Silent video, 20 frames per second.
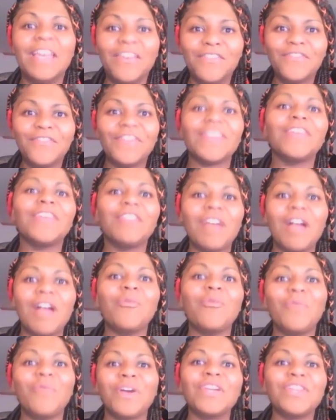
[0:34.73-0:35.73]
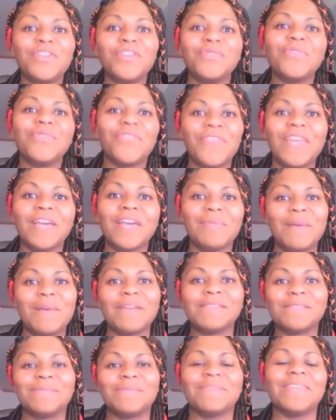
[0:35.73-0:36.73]
figure out what you think
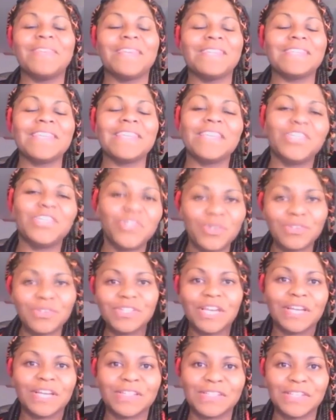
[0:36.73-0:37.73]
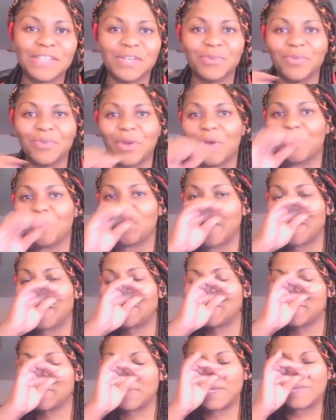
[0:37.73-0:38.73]
about some things, get your ducks in a row,
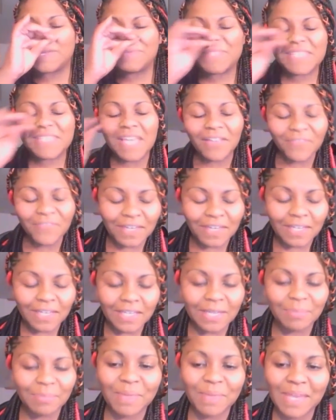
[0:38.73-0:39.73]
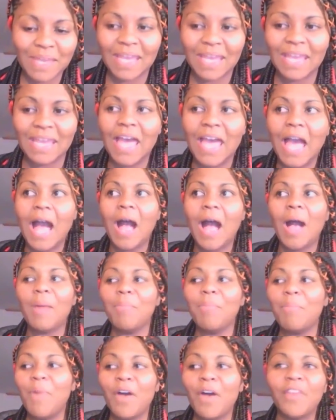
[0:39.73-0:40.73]
right? So it can definitely be a
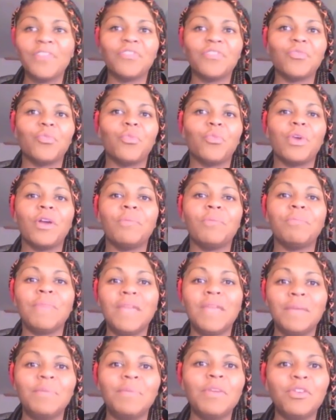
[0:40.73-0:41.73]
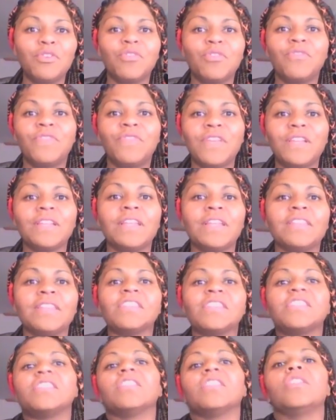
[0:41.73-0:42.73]
month where maybe you're feeling the
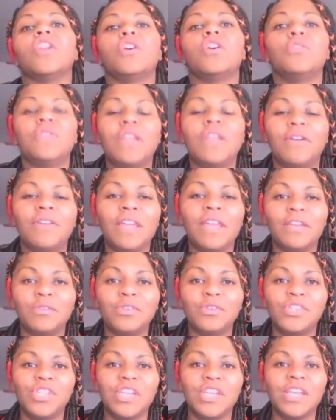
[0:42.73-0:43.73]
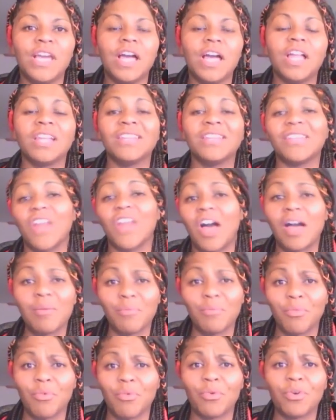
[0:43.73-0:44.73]
slowdown energy a
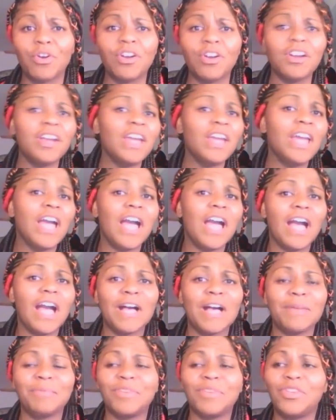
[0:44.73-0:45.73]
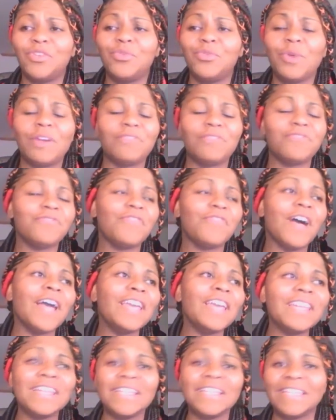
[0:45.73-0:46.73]
lot more. Um, you have
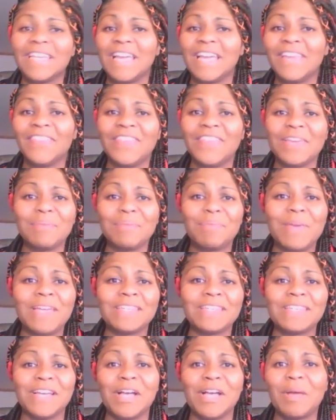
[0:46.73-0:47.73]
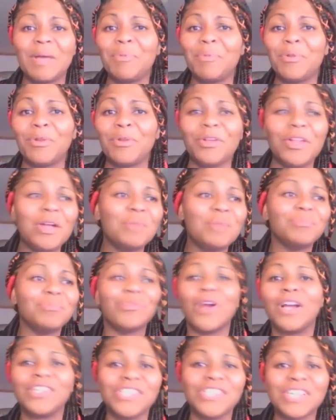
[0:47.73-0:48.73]
finally, I think, picked a couple
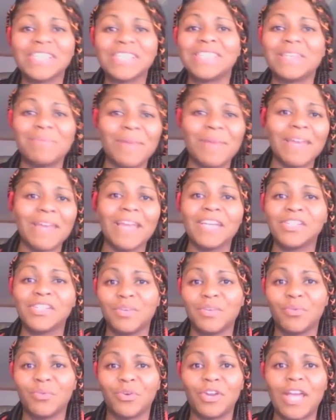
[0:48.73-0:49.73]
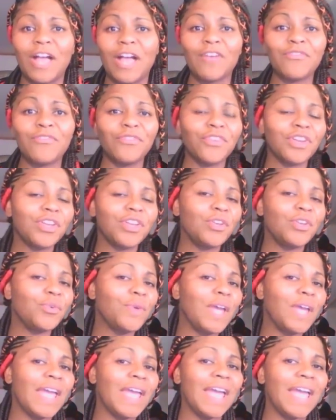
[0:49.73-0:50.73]
projects that might actually work out for
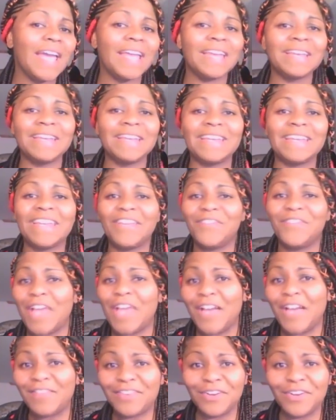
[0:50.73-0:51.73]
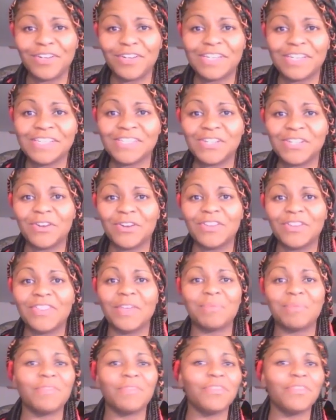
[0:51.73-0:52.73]
you and if you haven't already started
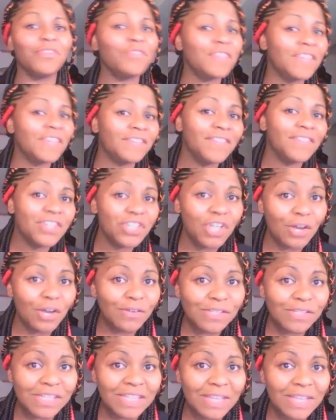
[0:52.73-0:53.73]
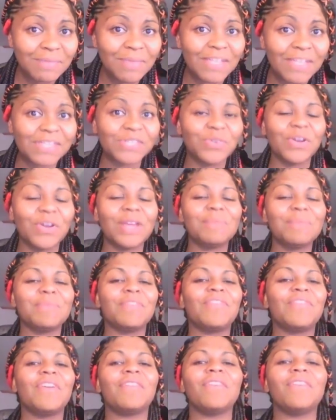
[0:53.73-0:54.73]
them, if you've even chosen them, that's great. But
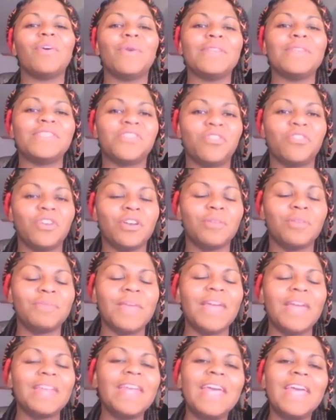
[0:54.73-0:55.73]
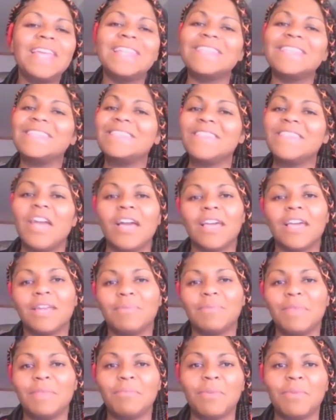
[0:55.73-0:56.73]
if you haven't quite started them yet, this is not going to
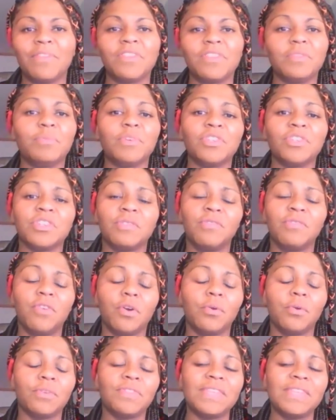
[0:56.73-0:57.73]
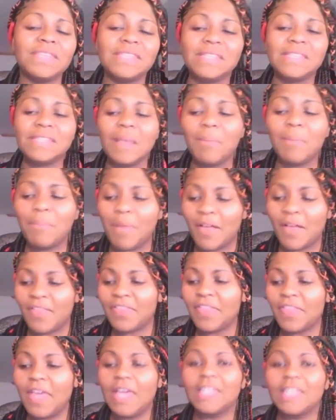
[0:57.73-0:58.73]
be the month to push them forward. This is a
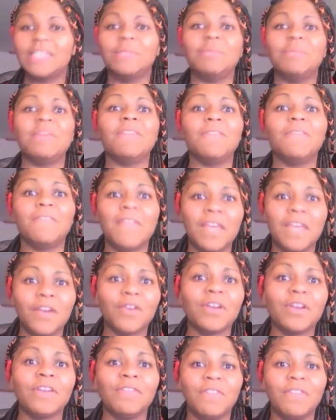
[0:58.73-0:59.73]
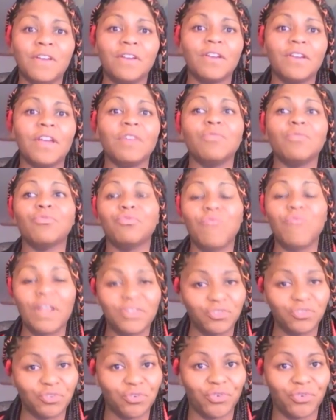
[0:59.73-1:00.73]
month to be very, very
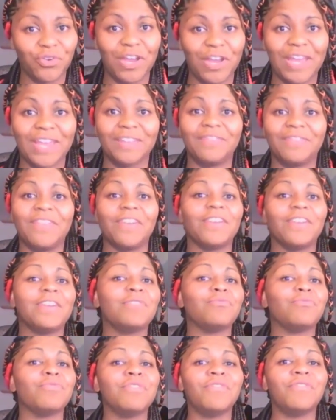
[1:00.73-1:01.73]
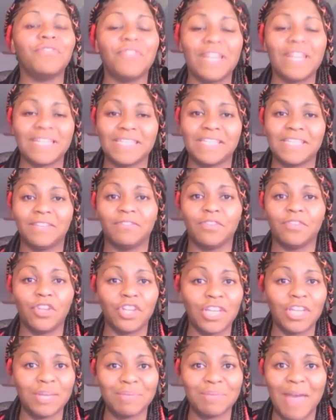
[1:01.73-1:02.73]
retrograde, very reflective,
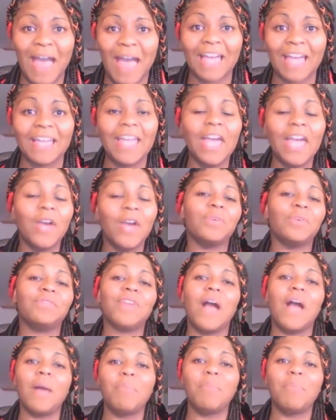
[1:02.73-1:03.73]
looking back. We've got